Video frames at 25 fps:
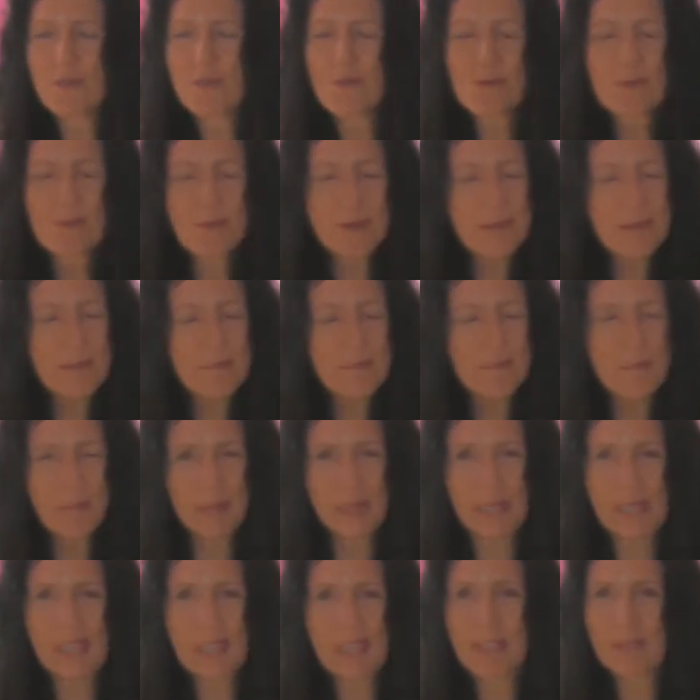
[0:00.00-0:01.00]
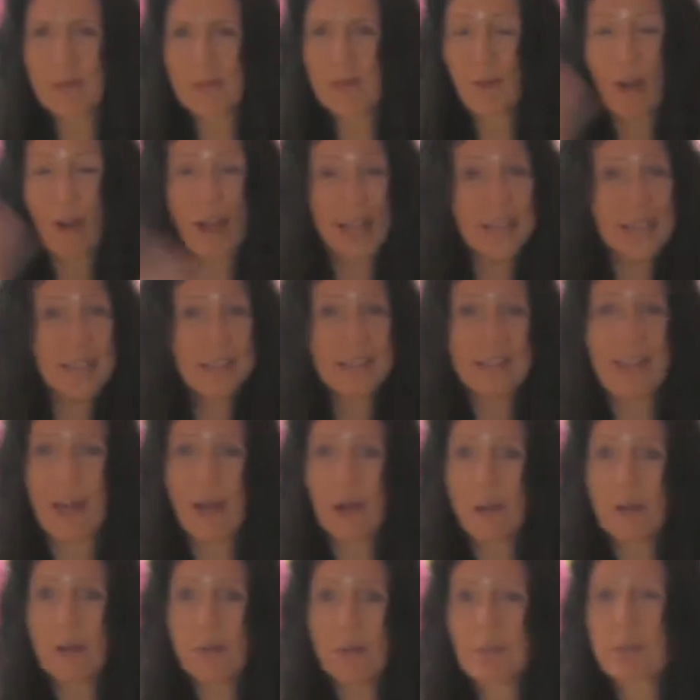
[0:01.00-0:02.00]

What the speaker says: Dream big, write it down,